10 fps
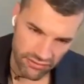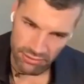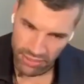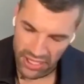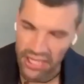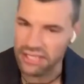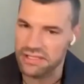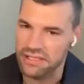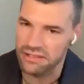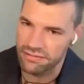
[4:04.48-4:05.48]
every
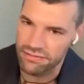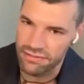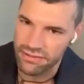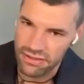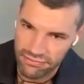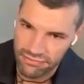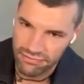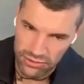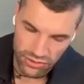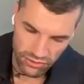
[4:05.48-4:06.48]
part of the
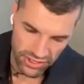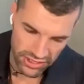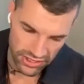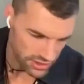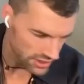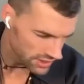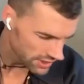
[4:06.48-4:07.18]
field you're in.